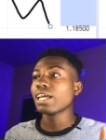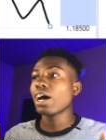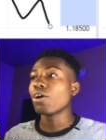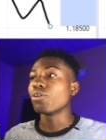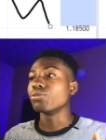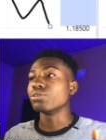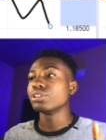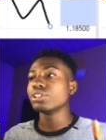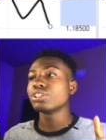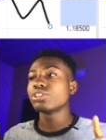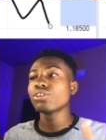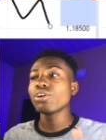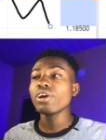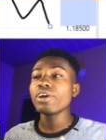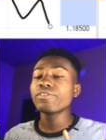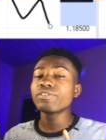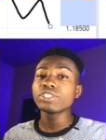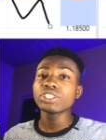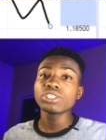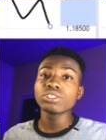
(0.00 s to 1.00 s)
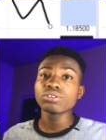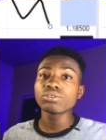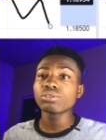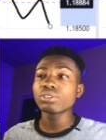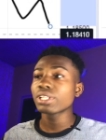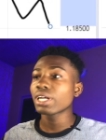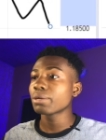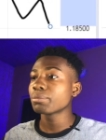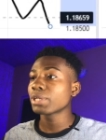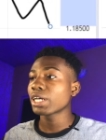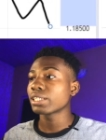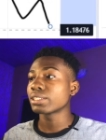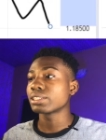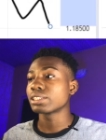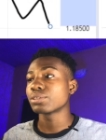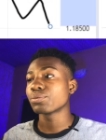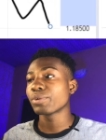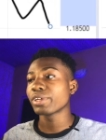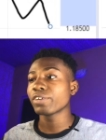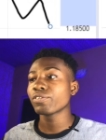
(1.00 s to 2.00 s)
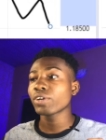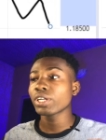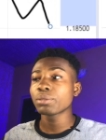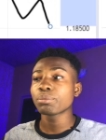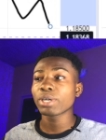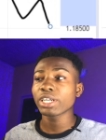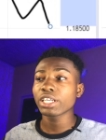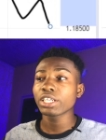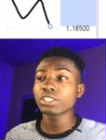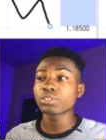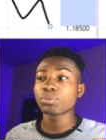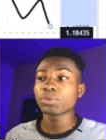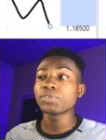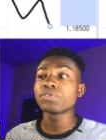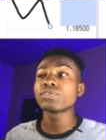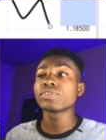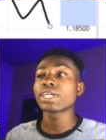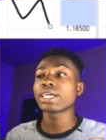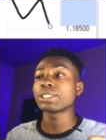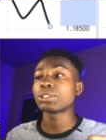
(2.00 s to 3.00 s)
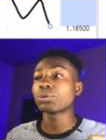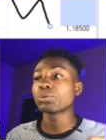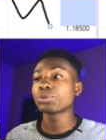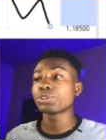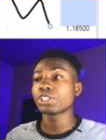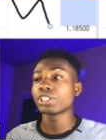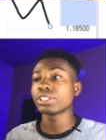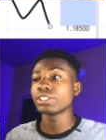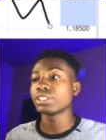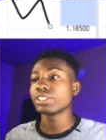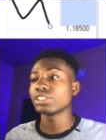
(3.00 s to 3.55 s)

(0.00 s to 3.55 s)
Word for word: Now, it's not every single time that whenever the market is moving an uptrend,